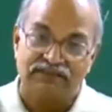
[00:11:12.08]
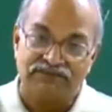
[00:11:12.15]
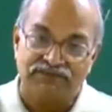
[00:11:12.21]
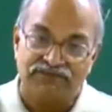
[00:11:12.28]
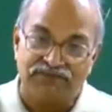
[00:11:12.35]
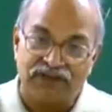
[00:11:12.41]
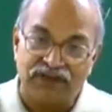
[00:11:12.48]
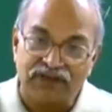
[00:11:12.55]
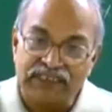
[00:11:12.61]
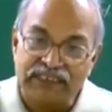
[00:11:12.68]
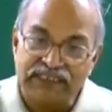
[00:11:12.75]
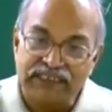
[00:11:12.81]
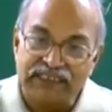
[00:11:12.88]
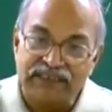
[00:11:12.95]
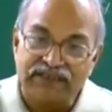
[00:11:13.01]

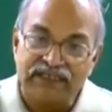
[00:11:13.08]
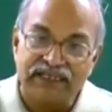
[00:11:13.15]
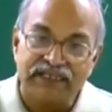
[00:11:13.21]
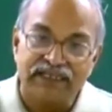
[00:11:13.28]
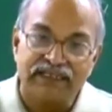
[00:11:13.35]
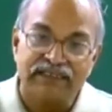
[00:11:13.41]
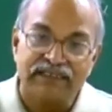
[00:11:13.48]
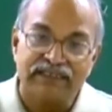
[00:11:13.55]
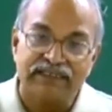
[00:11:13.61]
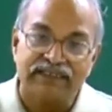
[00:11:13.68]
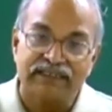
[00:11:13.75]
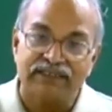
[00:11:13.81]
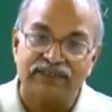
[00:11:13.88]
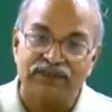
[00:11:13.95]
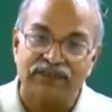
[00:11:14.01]
velocity in radial
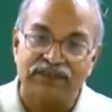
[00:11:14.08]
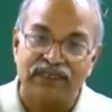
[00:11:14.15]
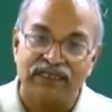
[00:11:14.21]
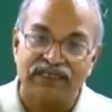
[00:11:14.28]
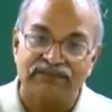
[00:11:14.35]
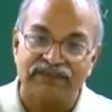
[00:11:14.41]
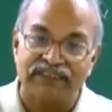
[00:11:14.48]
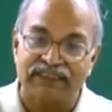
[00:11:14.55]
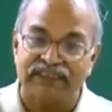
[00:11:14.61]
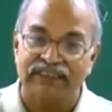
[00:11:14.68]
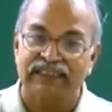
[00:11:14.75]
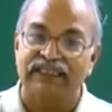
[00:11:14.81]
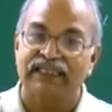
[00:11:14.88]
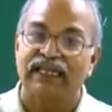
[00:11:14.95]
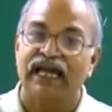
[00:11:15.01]
direction to start with,
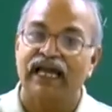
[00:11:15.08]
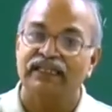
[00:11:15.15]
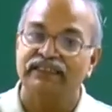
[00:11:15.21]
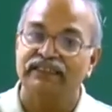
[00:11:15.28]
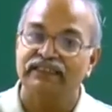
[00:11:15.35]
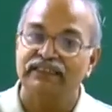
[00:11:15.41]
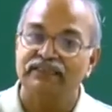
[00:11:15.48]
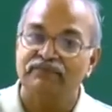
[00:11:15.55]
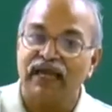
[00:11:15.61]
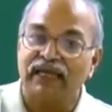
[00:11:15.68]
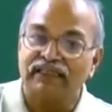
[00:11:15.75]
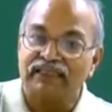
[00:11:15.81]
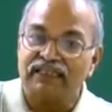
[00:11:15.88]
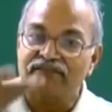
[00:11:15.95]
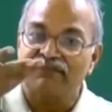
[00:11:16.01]
and then the
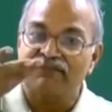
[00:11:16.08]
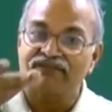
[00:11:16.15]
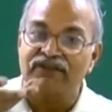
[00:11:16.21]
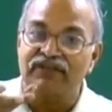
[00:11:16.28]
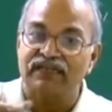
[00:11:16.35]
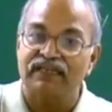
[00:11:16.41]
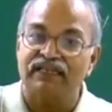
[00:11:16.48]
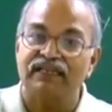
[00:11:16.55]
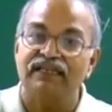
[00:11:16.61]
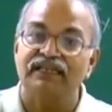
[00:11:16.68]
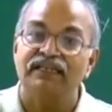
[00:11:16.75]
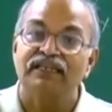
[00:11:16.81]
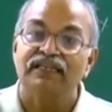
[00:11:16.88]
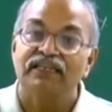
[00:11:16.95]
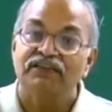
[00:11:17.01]
magnetic field vertical
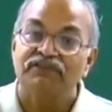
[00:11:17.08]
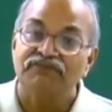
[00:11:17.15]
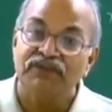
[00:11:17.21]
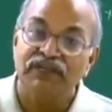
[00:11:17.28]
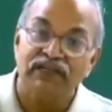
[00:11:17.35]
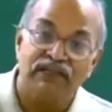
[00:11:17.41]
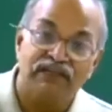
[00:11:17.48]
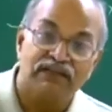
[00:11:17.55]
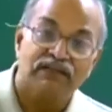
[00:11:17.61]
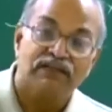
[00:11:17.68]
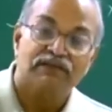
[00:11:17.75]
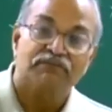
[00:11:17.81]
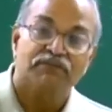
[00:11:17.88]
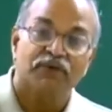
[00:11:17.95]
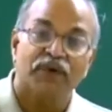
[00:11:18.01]
will
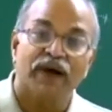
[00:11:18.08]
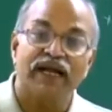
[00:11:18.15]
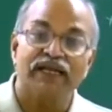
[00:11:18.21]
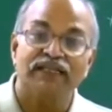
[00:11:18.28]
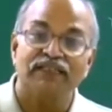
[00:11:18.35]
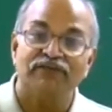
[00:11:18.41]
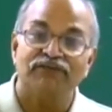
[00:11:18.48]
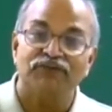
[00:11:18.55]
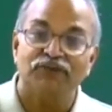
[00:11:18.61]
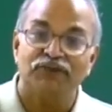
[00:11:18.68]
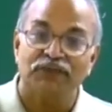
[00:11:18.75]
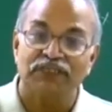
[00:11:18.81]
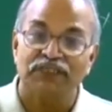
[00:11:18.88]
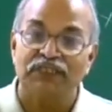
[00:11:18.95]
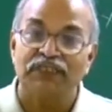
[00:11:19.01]
provide the
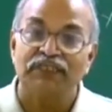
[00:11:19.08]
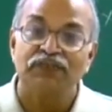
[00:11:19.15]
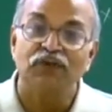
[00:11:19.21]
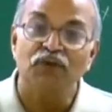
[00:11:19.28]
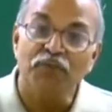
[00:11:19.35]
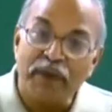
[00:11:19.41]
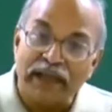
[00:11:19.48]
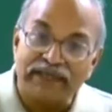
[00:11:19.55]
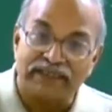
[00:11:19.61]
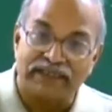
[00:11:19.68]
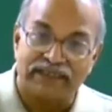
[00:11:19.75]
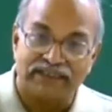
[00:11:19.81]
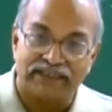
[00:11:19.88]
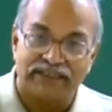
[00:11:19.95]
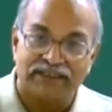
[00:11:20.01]
force to bend
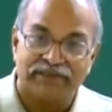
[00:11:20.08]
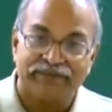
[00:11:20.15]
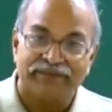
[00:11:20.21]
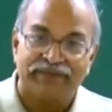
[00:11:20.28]
it.